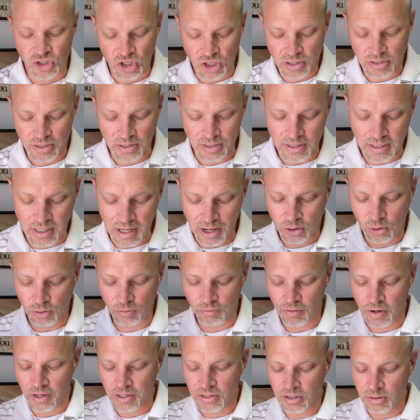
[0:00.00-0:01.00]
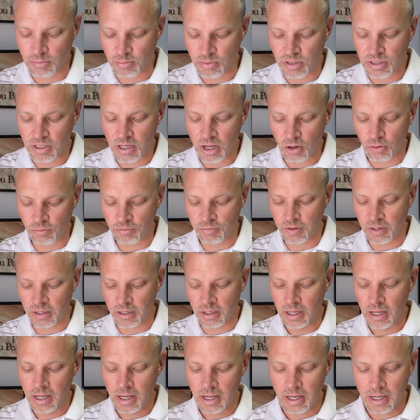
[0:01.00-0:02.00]
Jesus sacrificed himself.
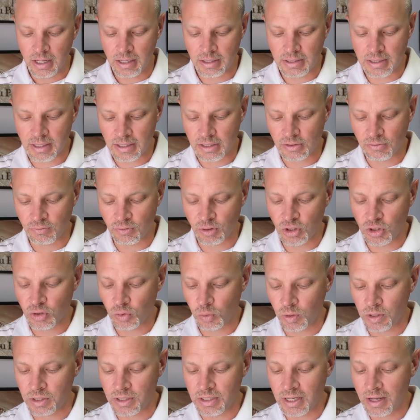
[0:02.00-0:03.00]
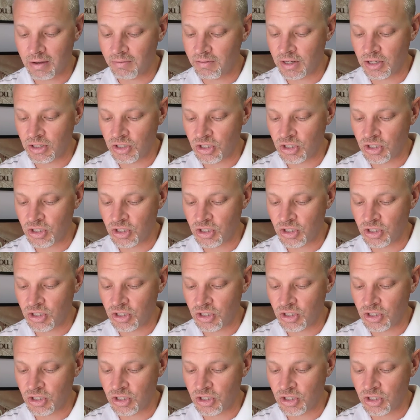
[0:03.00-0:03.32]
And it says in verse twenty-seven,